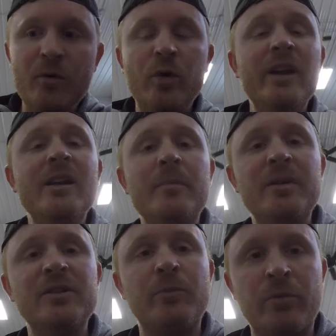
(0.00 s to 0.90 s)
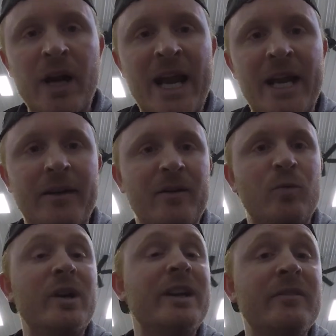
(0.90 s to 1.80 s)
We're here to build a brand.
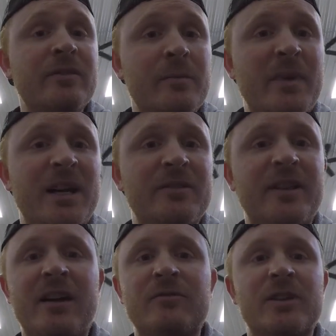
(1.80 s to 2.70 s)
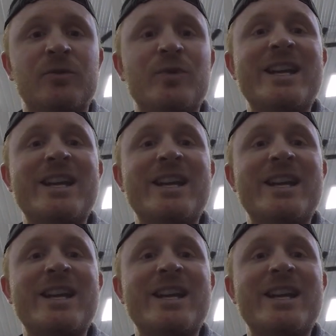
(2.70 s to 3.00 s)
We're here for the marathon run.